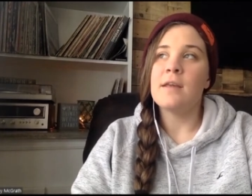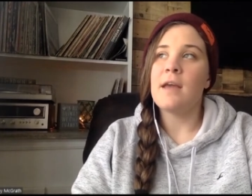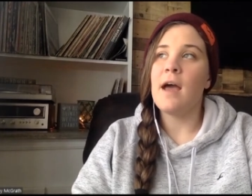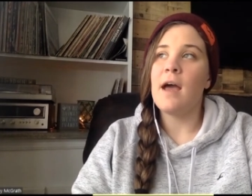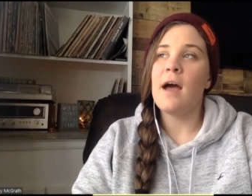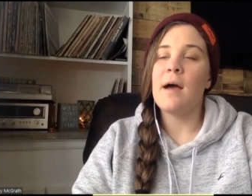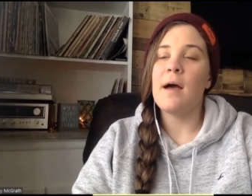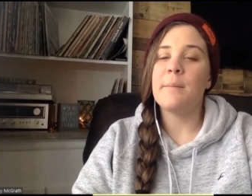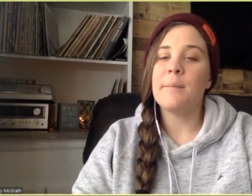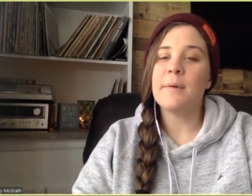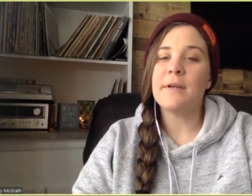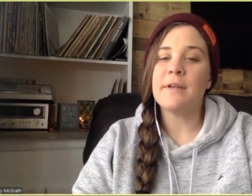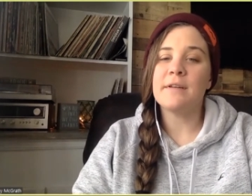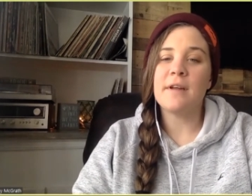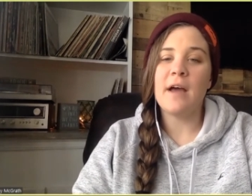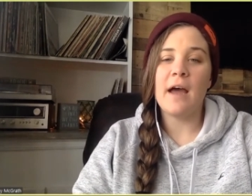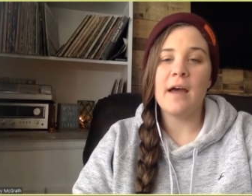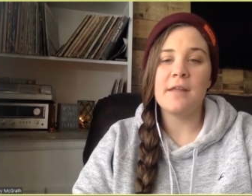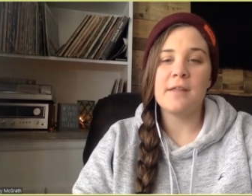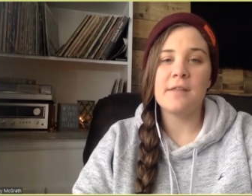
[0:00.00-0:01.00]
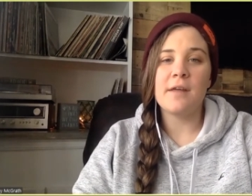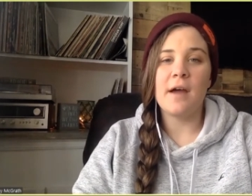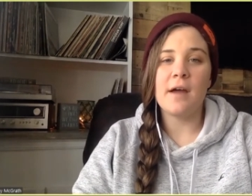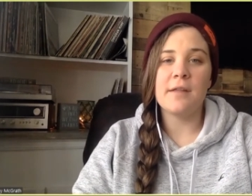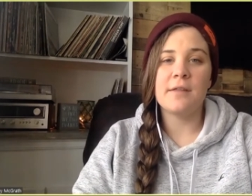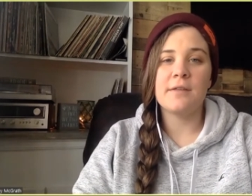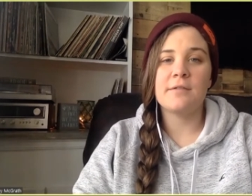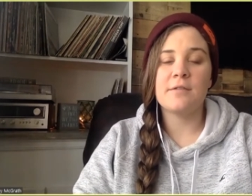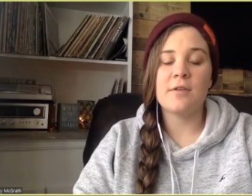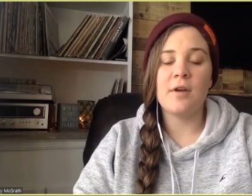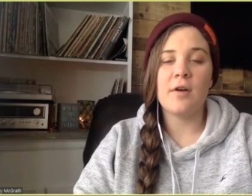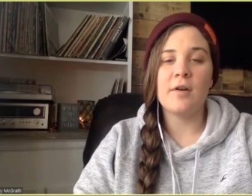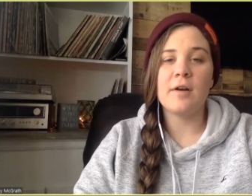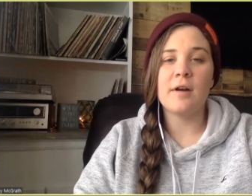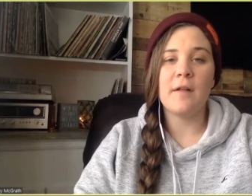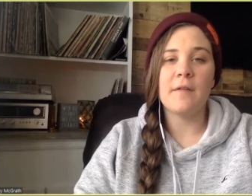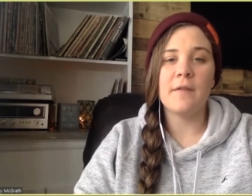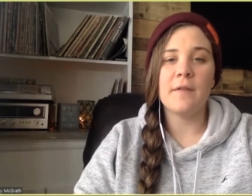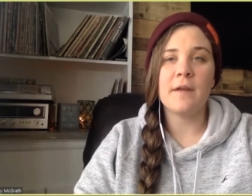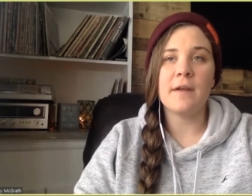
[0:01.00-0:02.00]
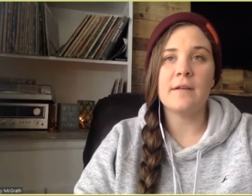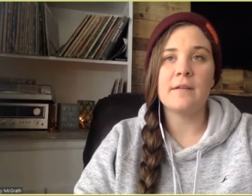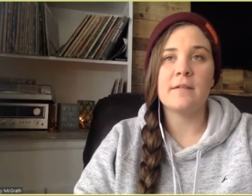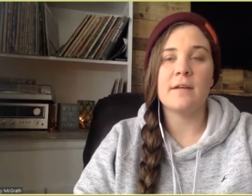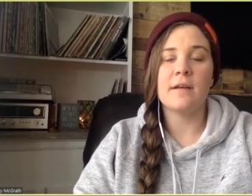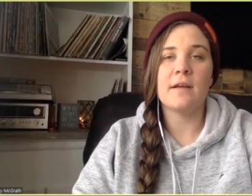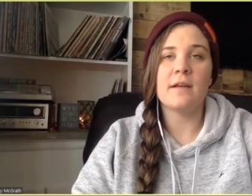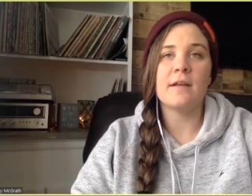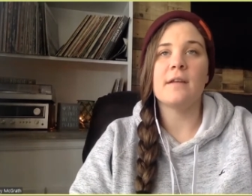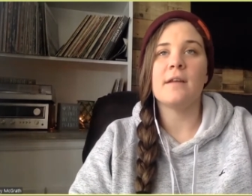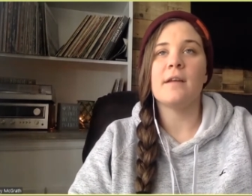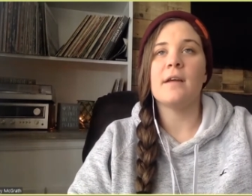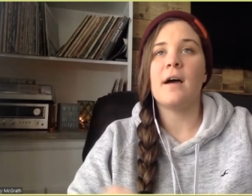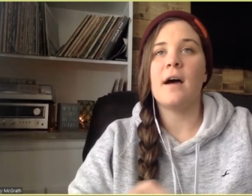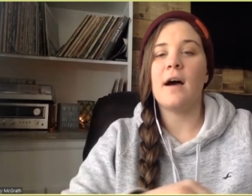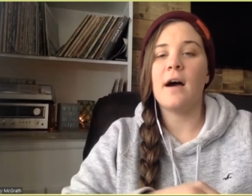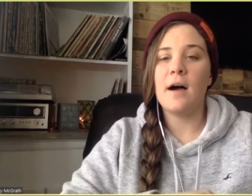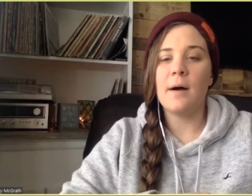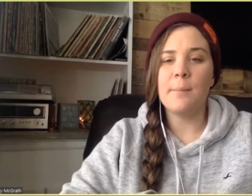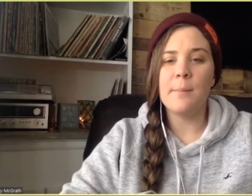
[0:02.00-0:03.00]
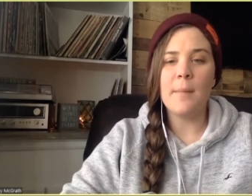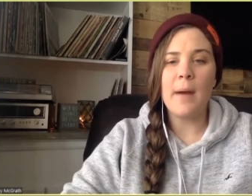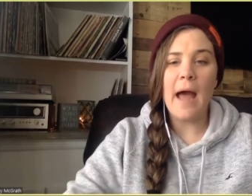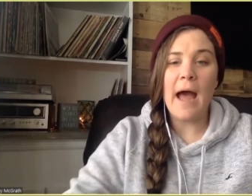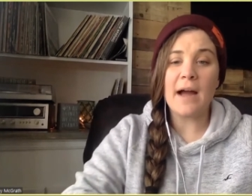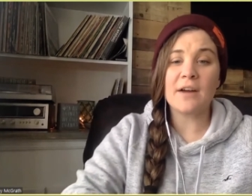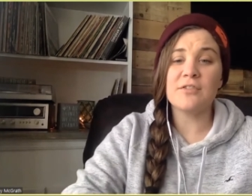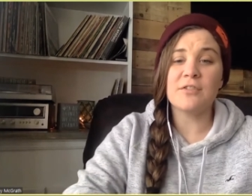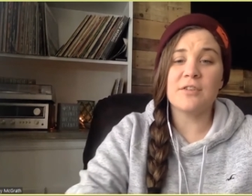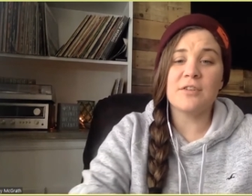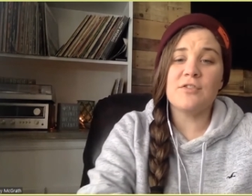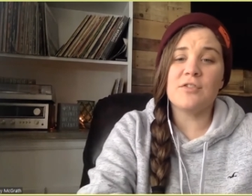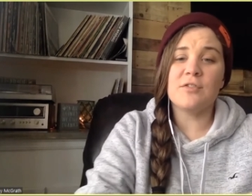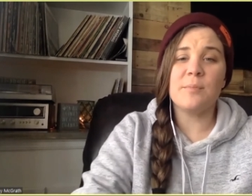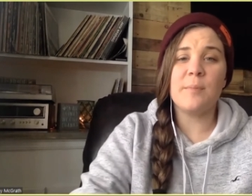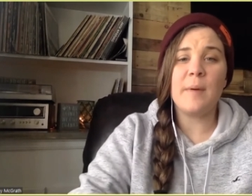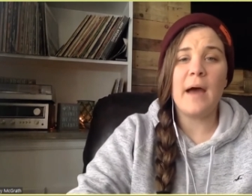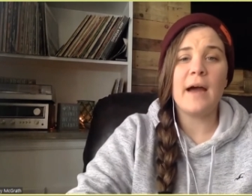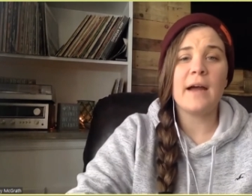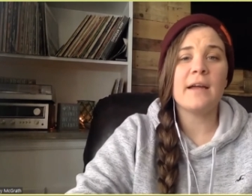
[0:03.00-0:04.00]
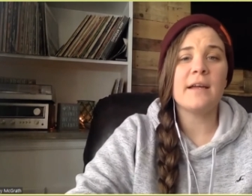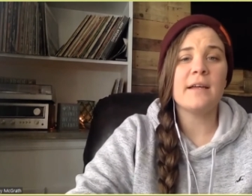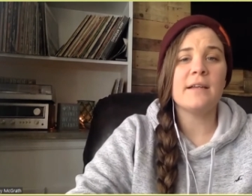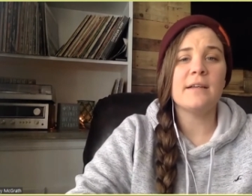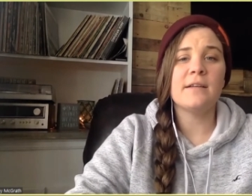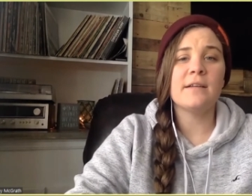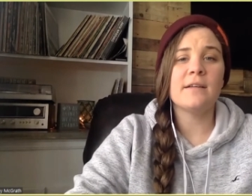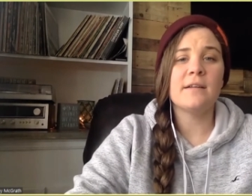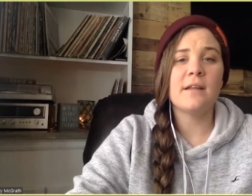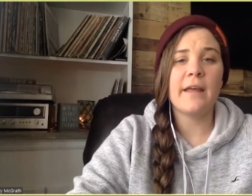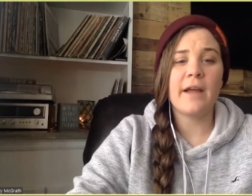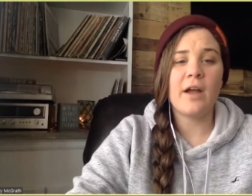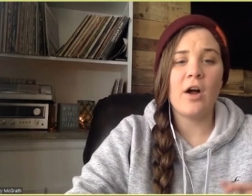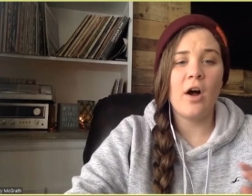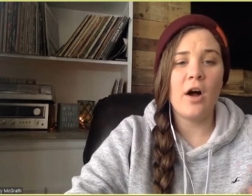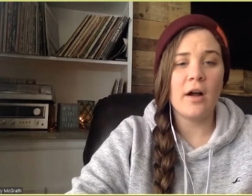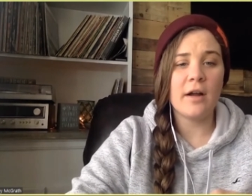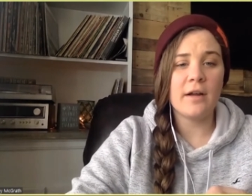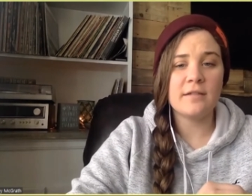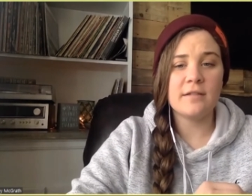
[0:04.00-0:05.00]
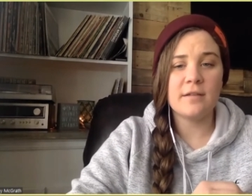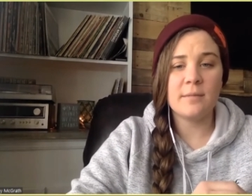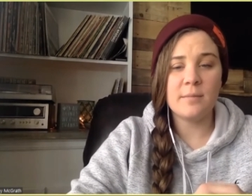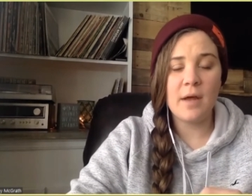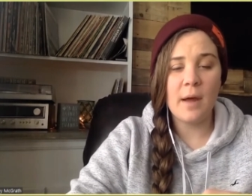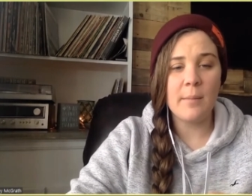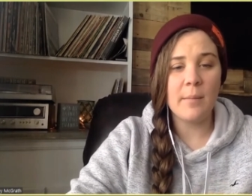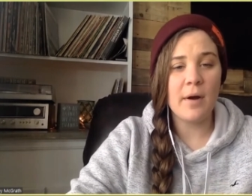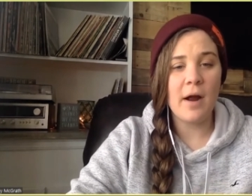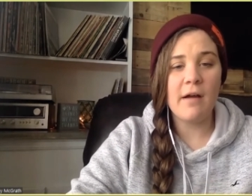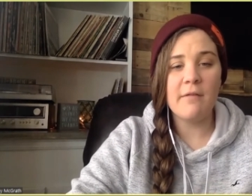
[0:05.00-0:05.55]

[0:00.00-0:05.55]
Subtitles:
Yeah, I mean, I started on LinkedIn actually just back in like August, September.